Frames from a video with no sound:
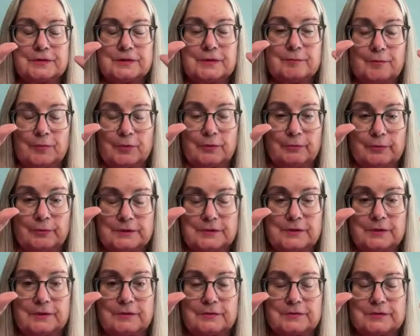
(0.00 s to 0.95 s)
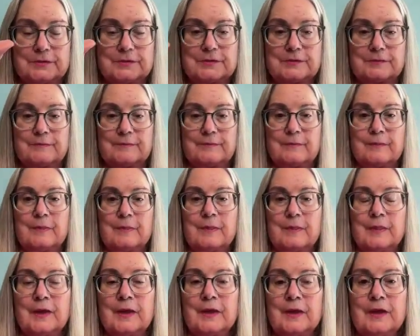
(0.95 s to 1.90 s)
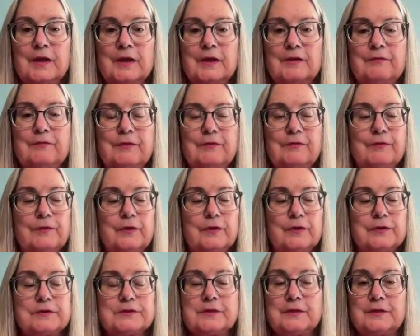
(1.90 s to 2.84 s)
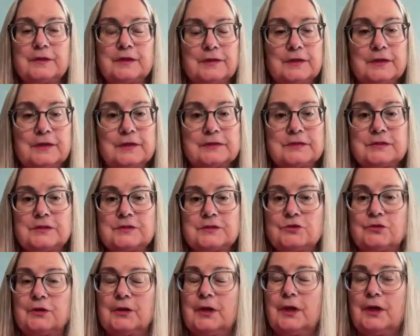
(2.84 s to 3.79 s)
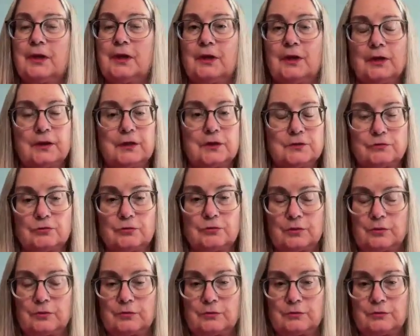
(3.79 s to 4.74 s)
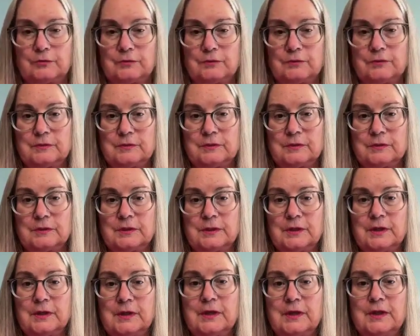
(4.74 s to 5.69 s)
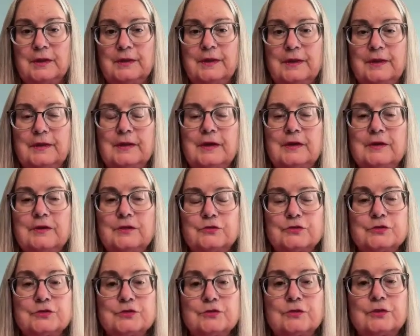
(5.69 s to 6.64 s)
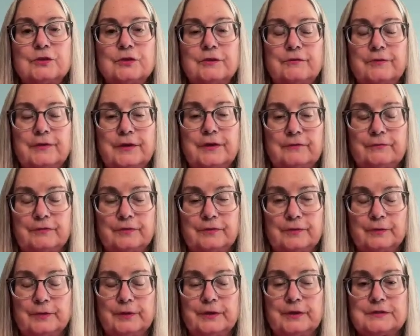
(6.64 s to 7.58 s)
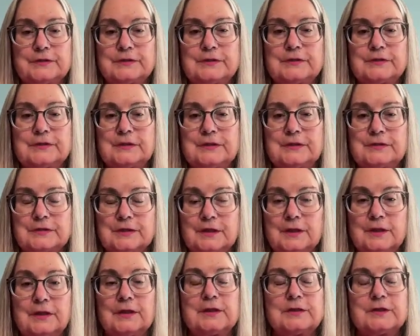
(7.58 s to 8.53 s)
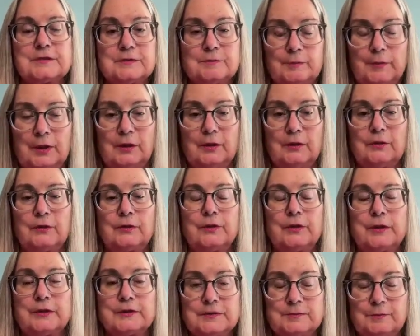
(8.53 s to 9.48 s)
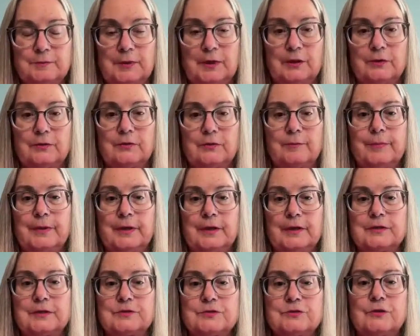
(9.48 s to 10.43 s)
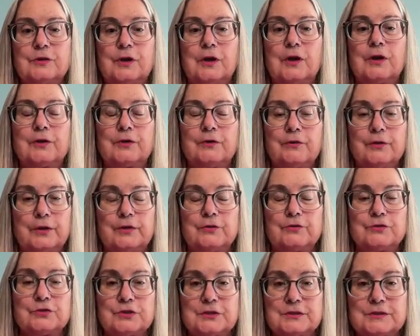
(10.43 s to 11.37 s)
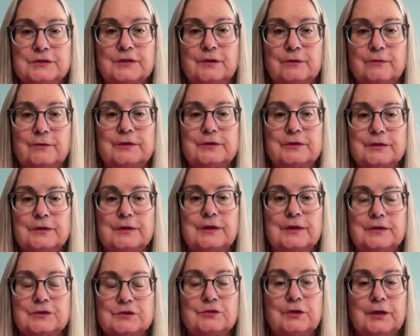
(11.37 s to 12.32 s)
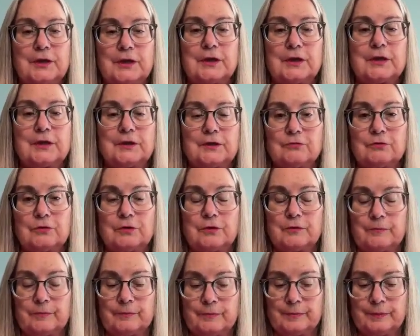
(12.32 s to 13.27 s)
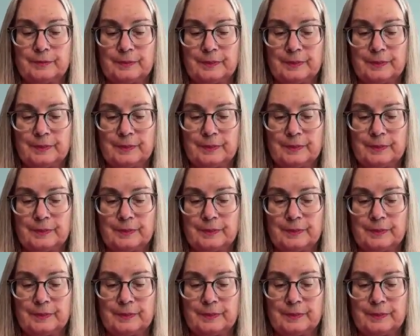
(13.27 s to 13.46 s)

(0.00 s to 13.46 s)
see more results. If you focus on the things that you cannot control, then that your circle of influence is going to get smaller and smaller because all your energies go into things you can't control.